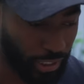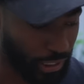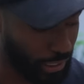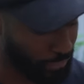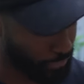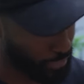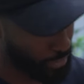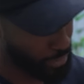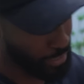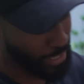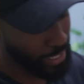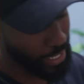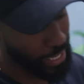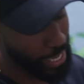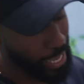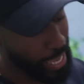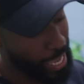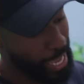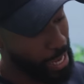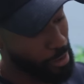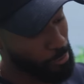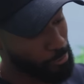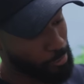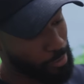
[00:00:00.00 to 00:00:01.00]
give her that
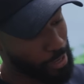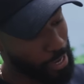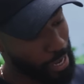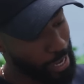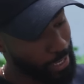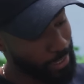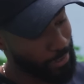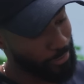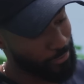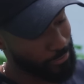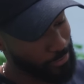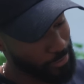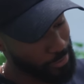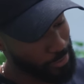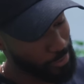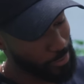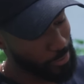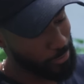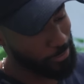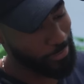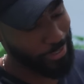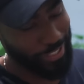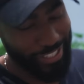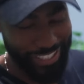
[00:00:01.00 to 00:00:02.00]
hat right. You
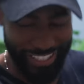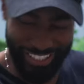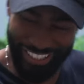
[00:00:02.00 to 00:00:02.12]
feel me?